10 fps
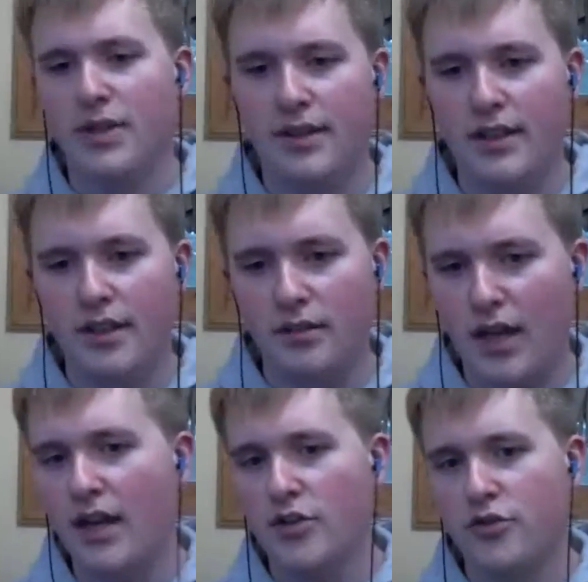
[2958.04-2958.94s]
but the
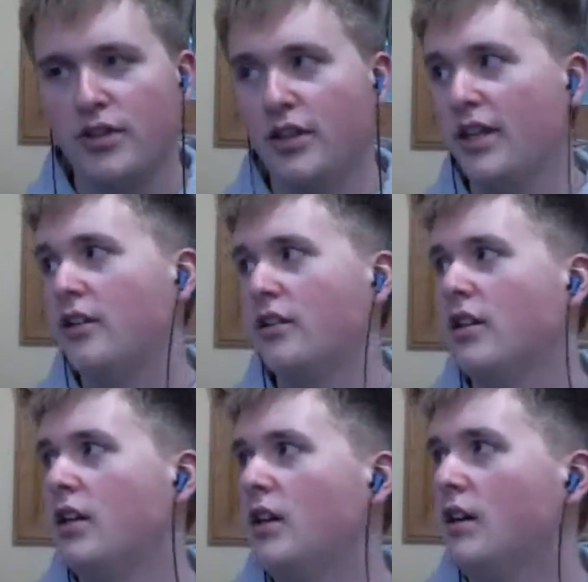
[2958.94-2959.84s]
Android layer
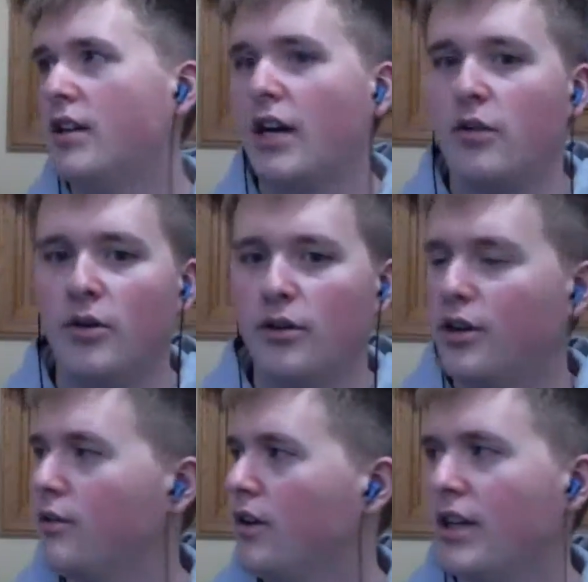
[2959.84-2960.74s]
not quite
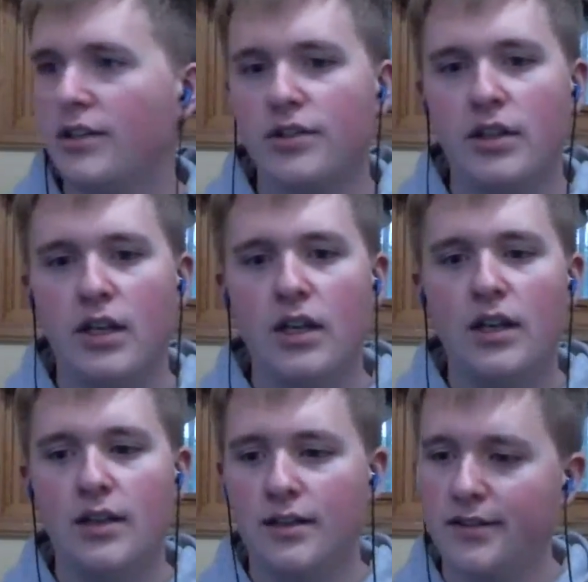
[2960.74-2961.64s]
working right.
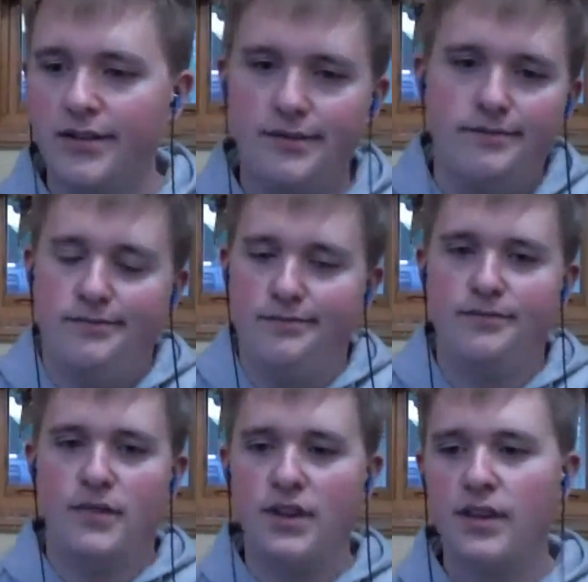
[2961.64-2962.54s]

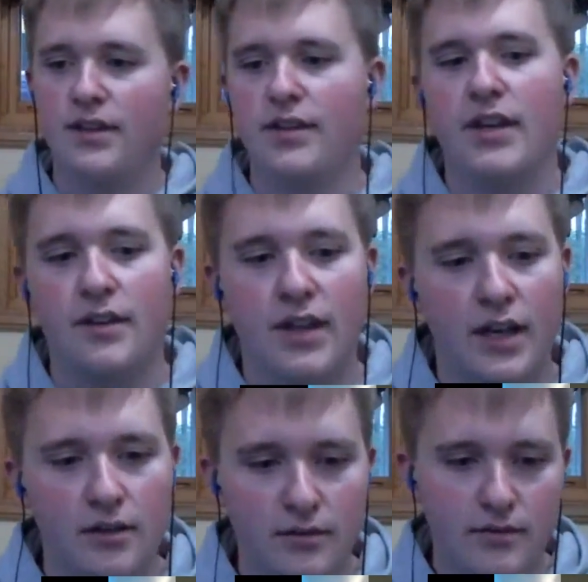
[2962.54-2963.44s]
Things like that.